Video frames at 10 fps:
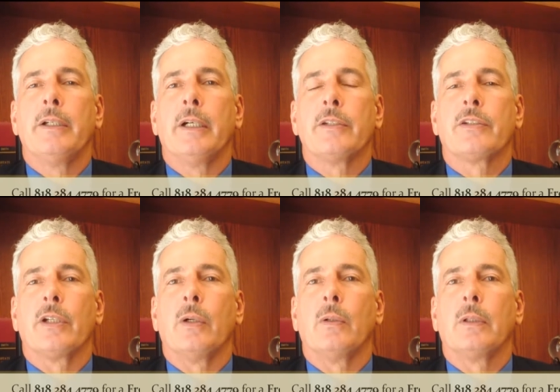
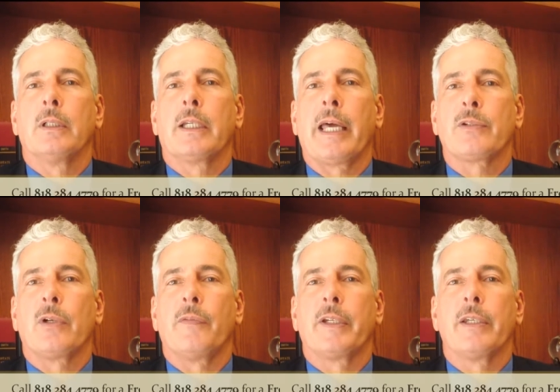So
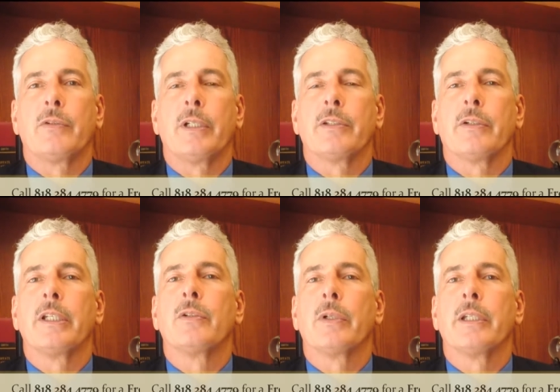catastrophic injuries are
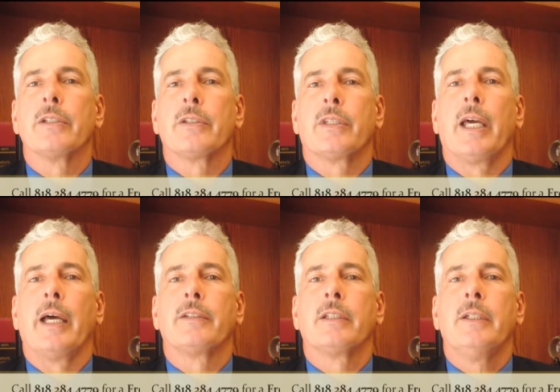injuries
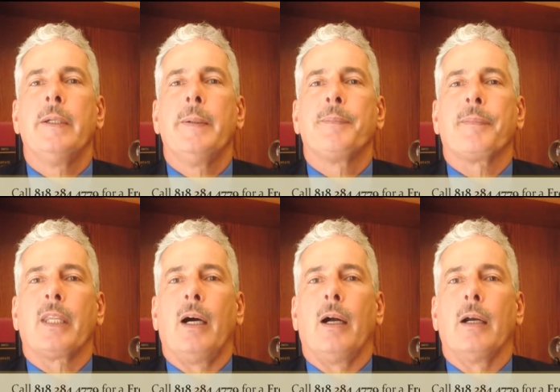that
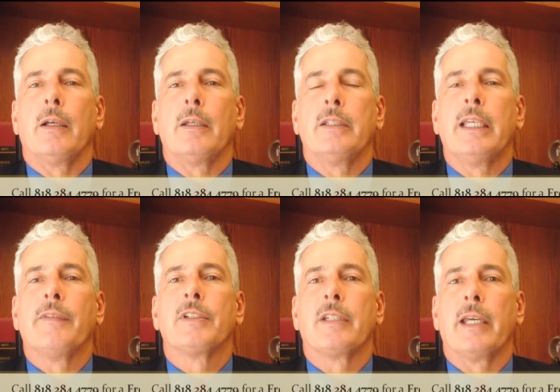are
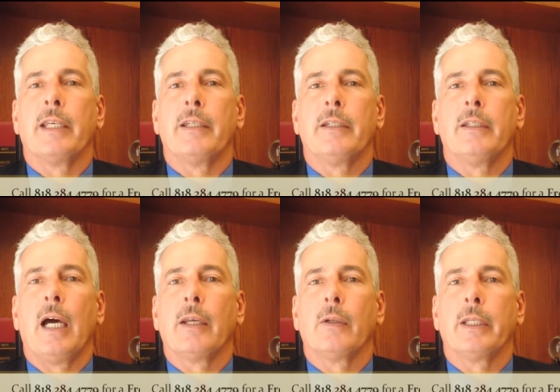devastating,
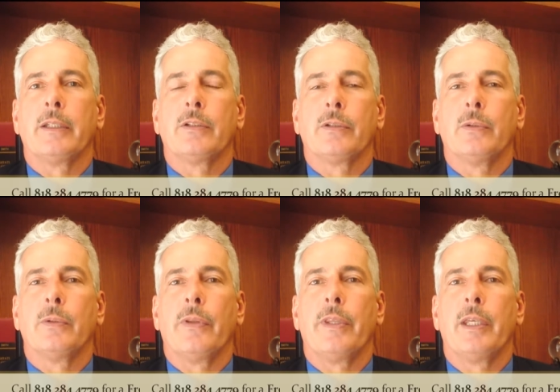not only
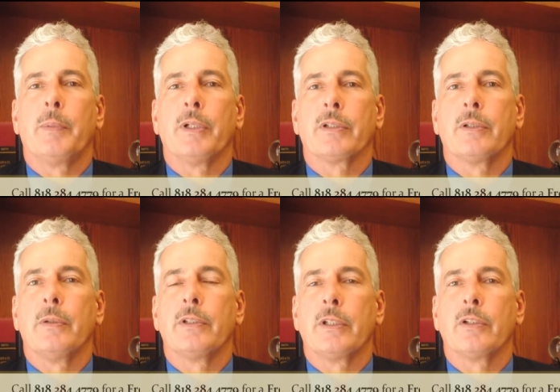to the person
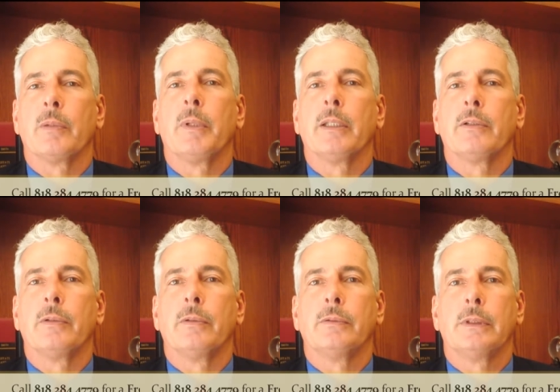who is injured, but
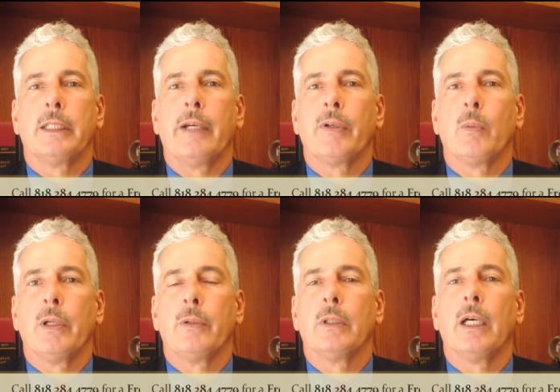to
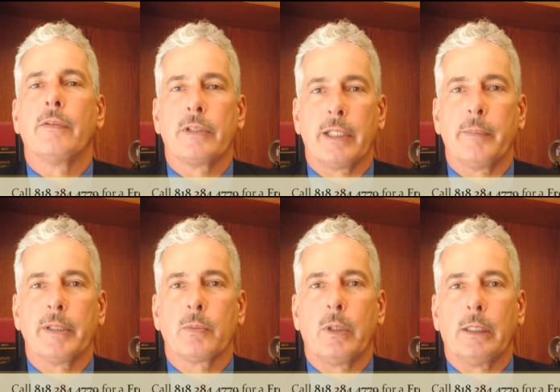everyone who loves them
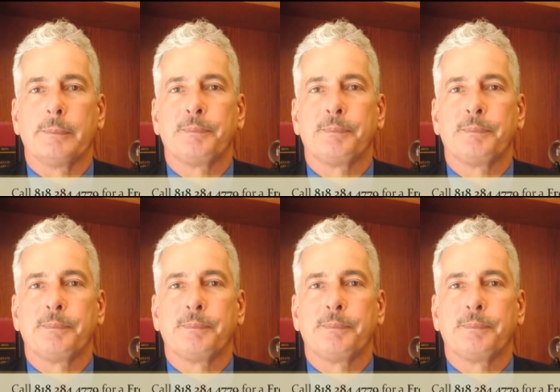as well.